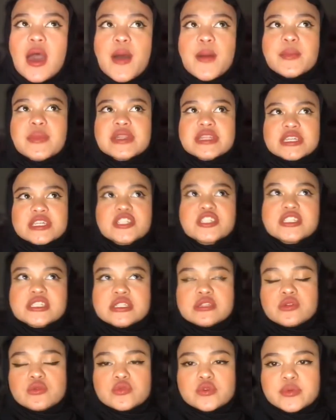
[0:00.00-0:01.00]

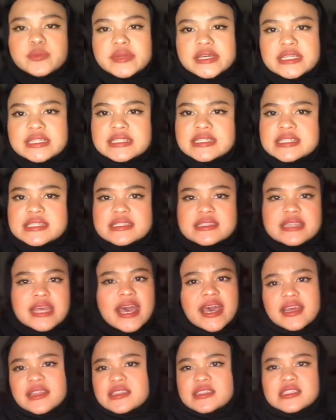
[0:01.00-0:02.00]
Malaysian women
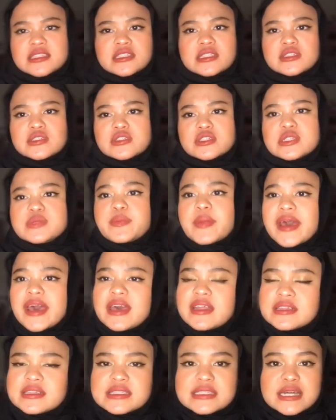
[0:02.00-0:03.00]
tends to
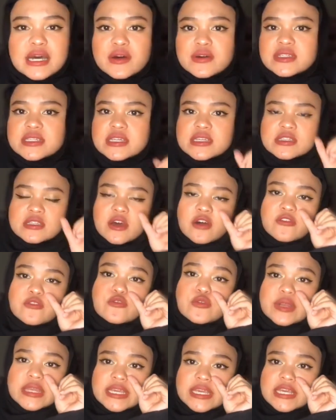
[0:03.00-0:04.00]
spend thousands of
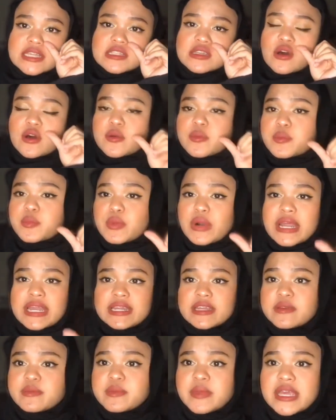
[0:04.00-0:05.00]
ringgits on
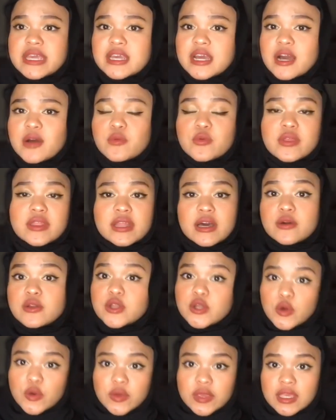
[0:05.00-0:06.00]
branded makeup without
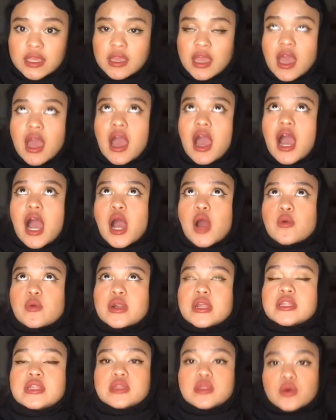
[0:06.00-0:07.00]
knowing
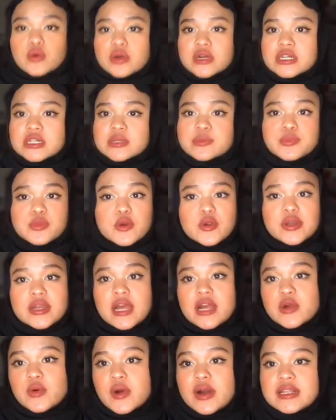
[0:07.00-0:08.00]
our local
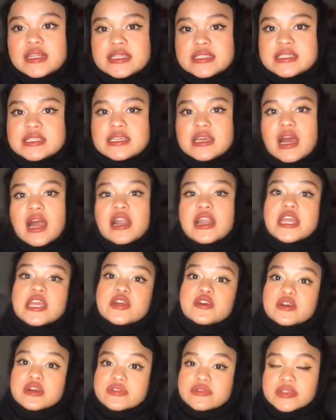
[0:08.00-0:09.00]
product quality are
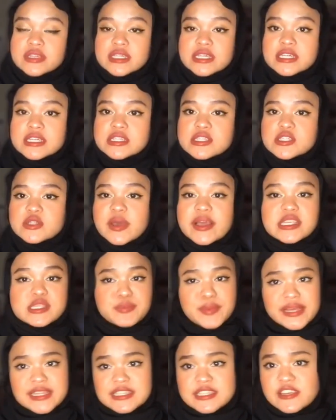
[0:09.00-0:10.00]
equivalent to
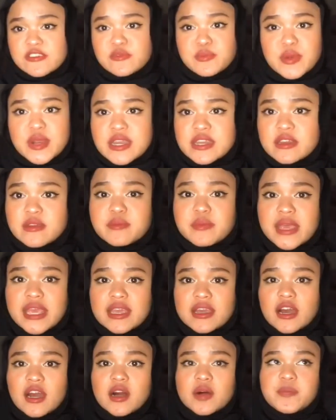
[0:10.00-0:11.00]
expensive branded
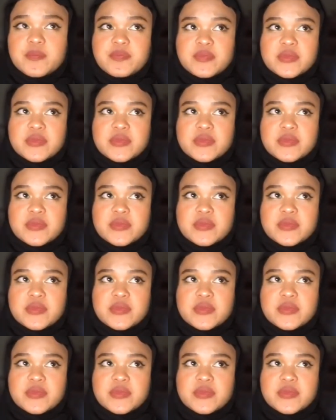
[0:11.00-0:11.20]
makeup.